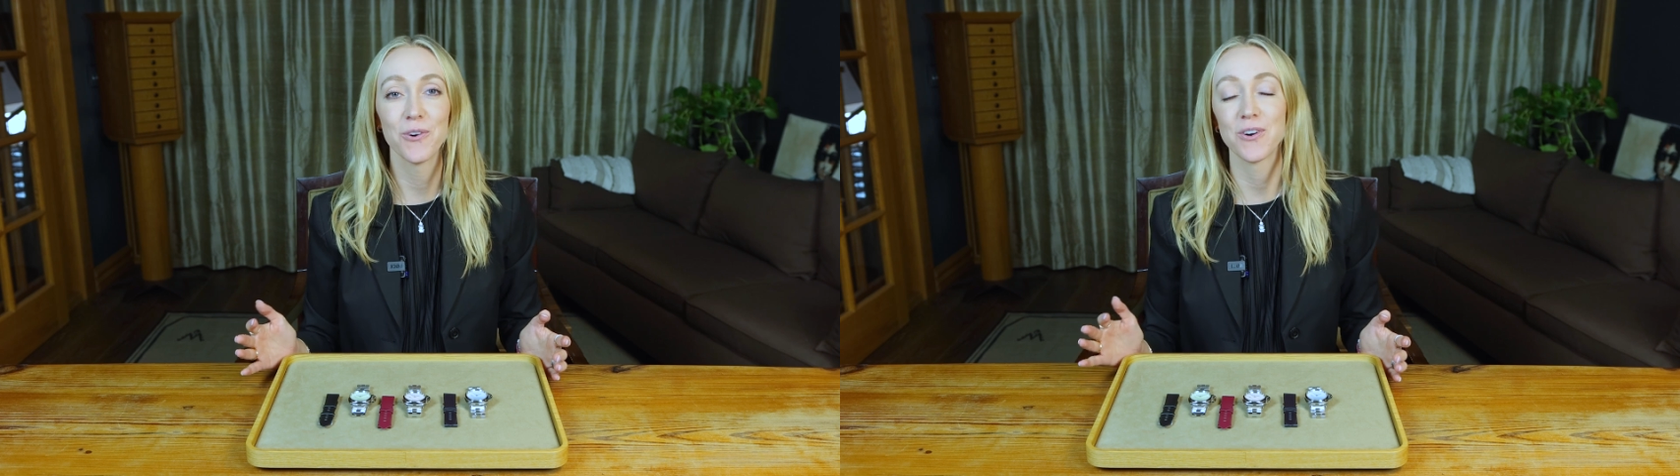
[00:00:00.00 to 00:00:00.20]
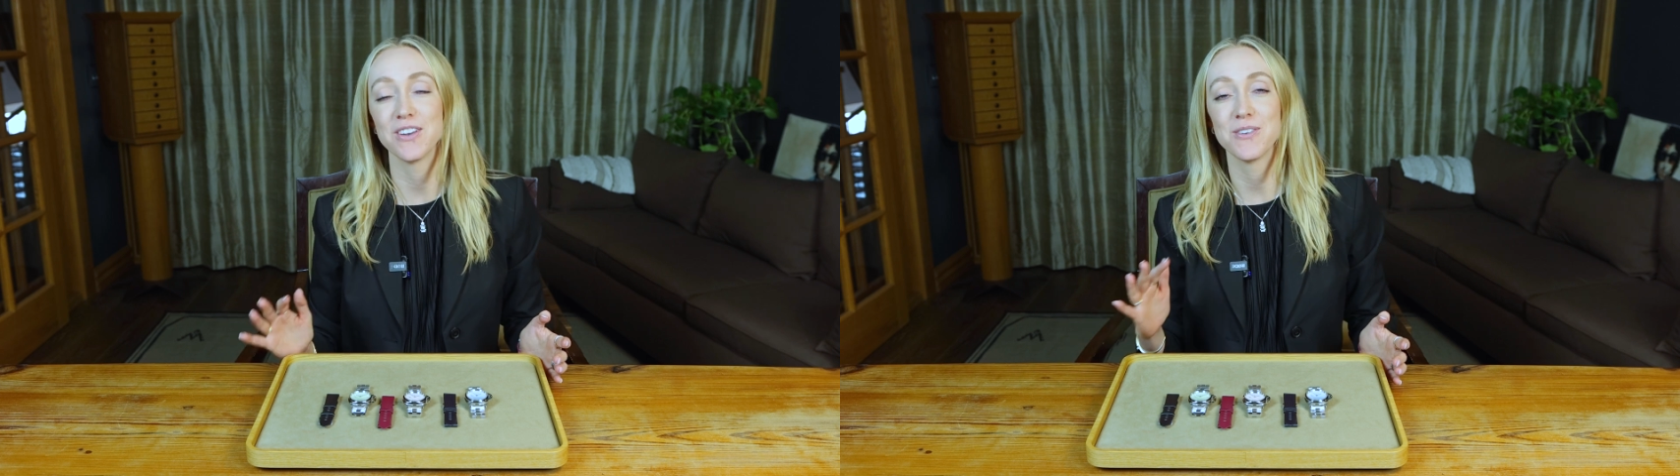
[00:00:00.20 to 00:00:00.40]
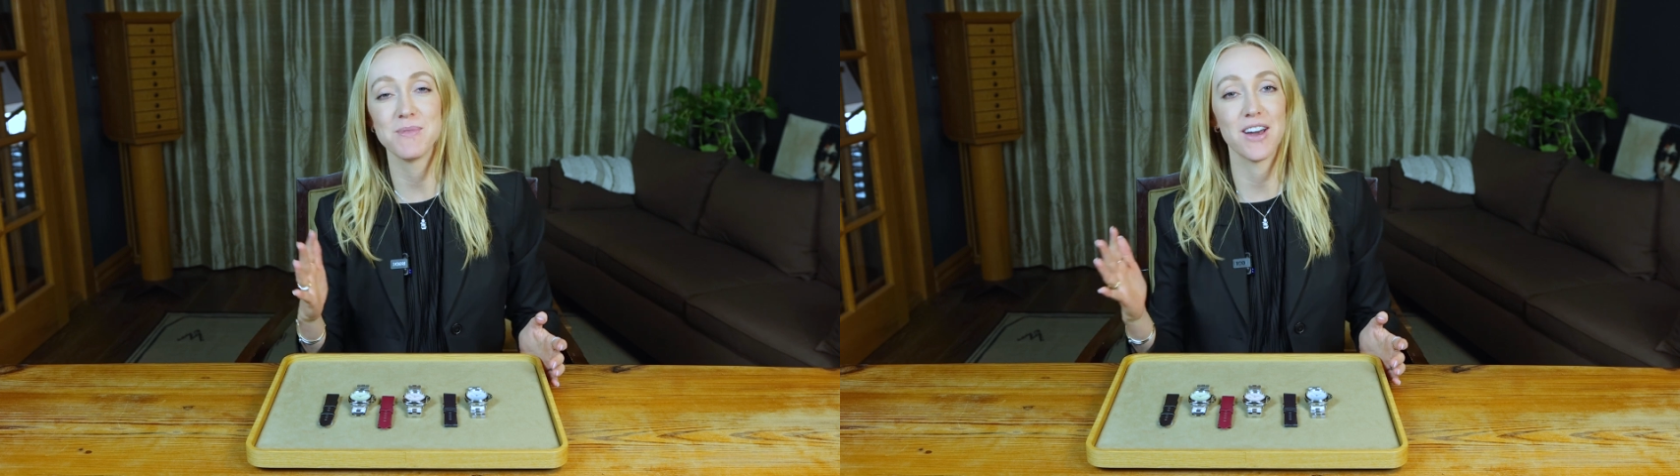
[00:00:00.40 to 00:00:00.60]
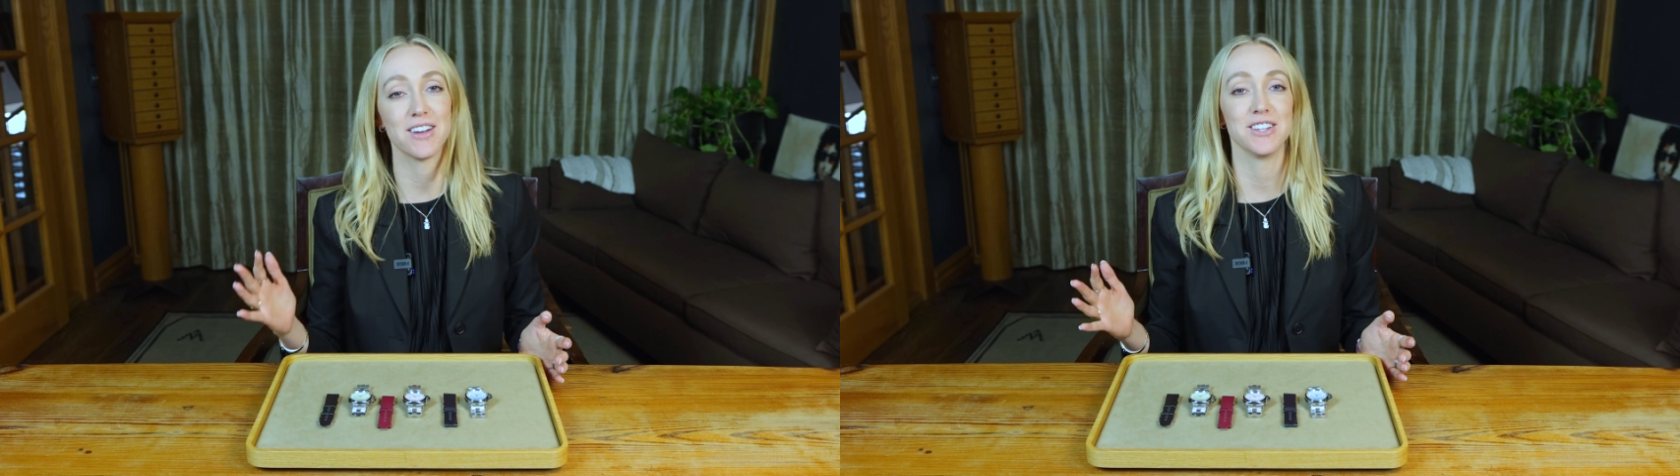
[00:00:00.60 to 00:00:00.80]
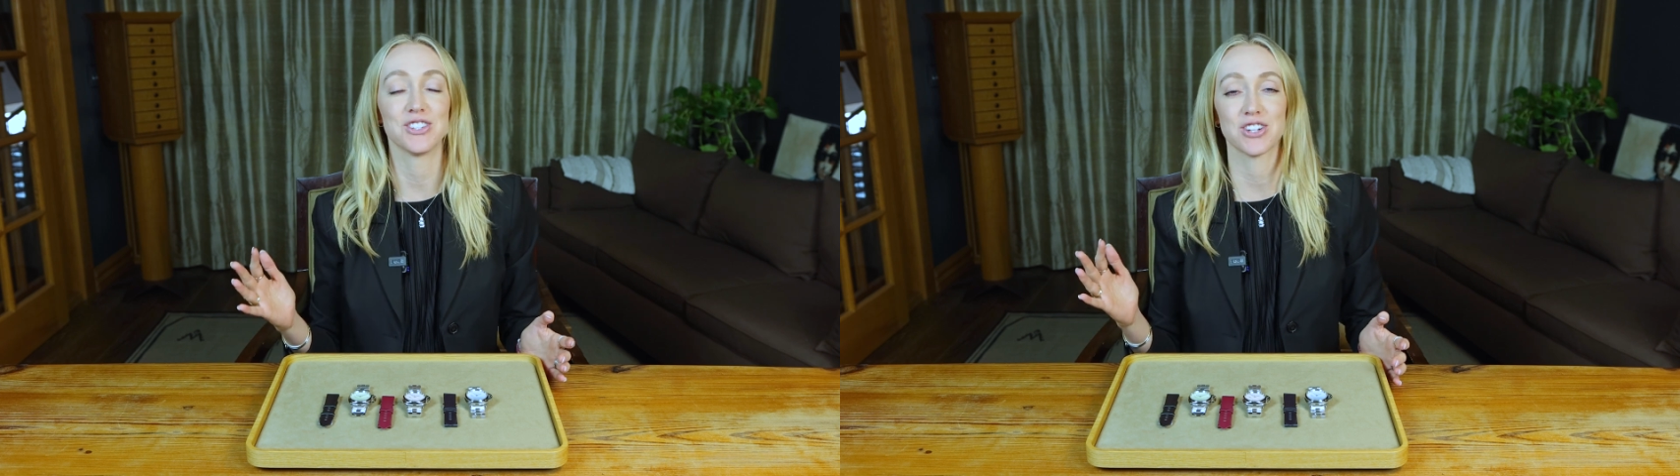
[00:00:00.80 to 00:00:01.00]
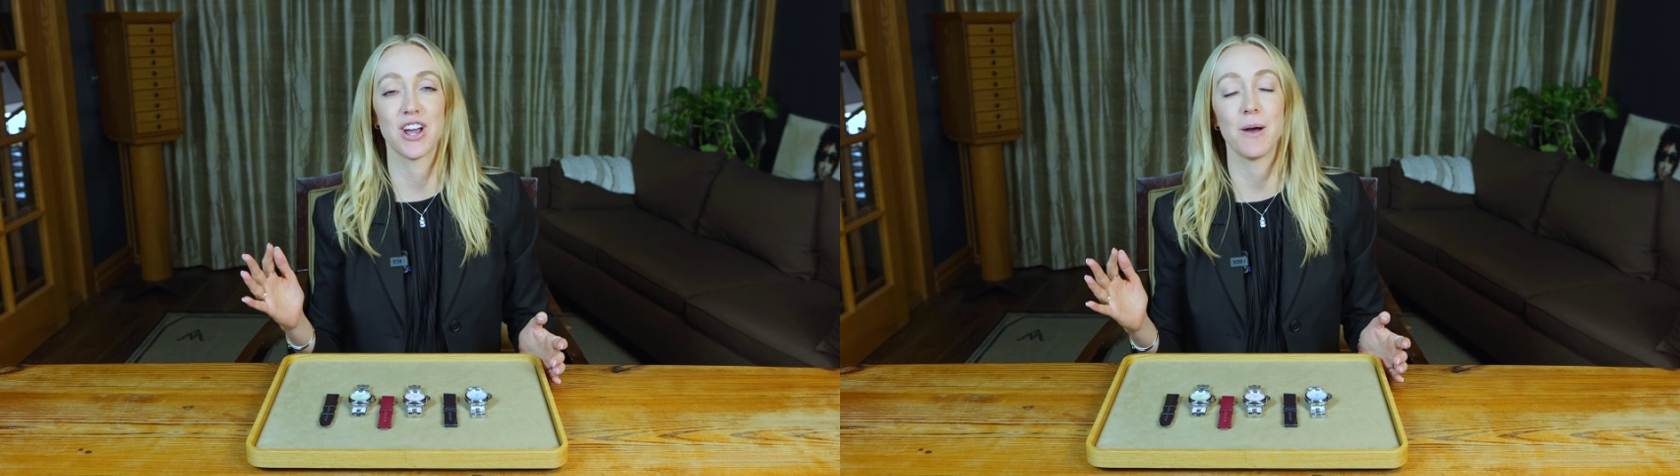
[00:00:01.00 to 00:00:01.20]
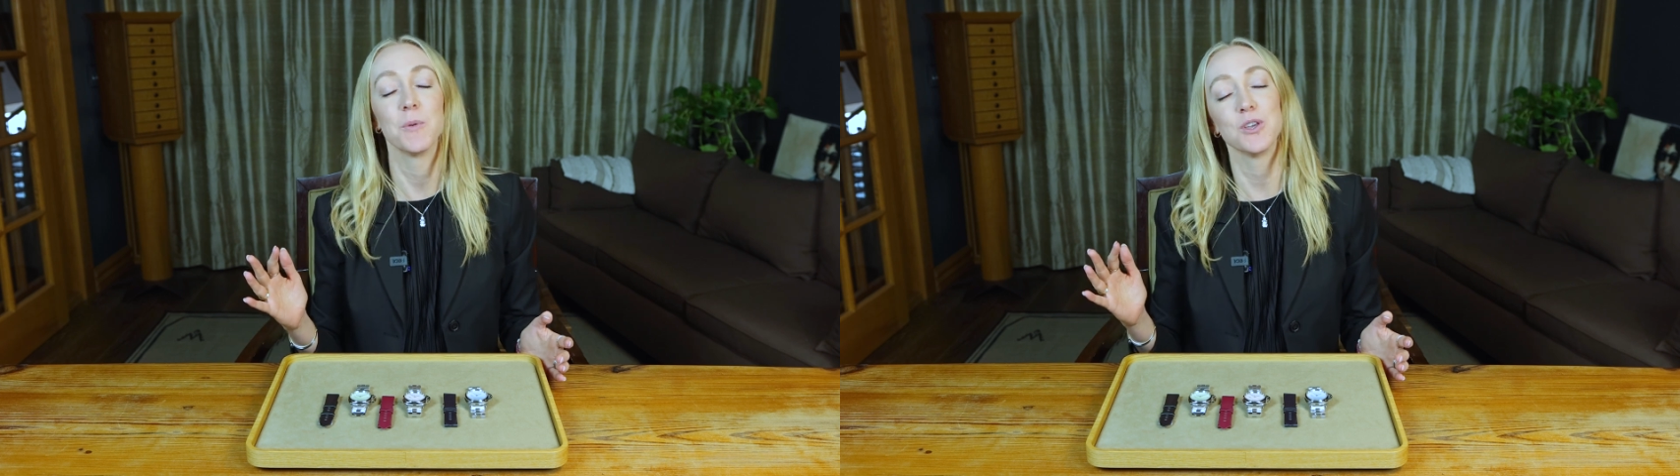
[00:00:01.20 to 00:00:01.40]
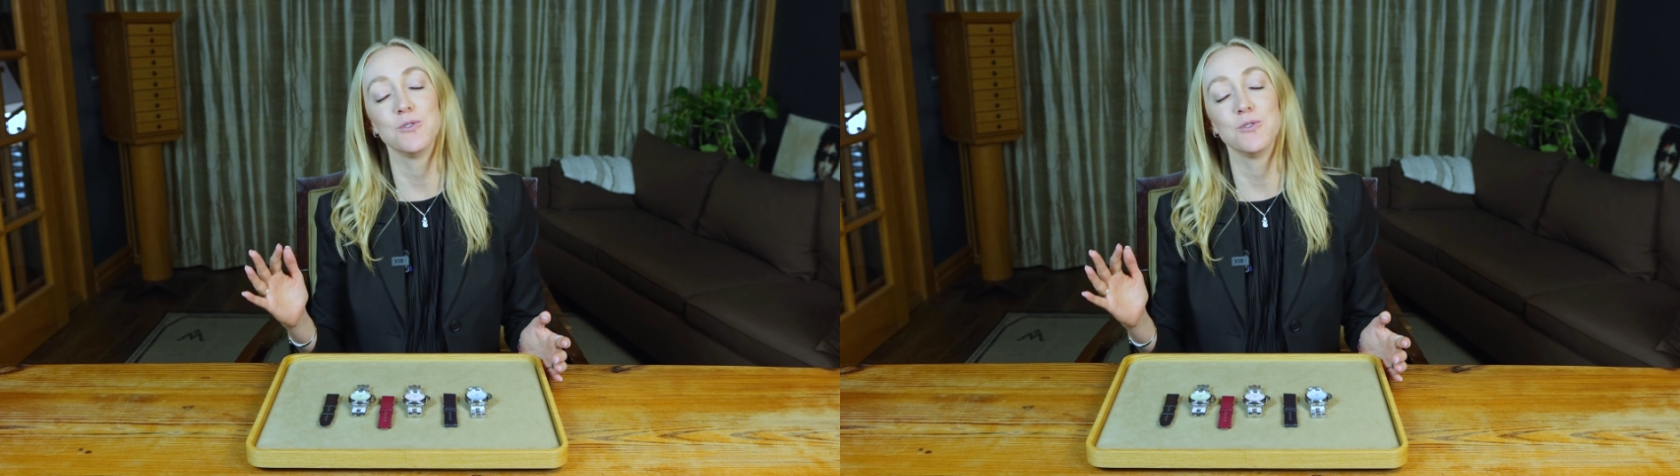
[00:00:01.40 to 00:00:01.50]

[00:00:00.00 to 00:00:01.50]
or even me on Instagram,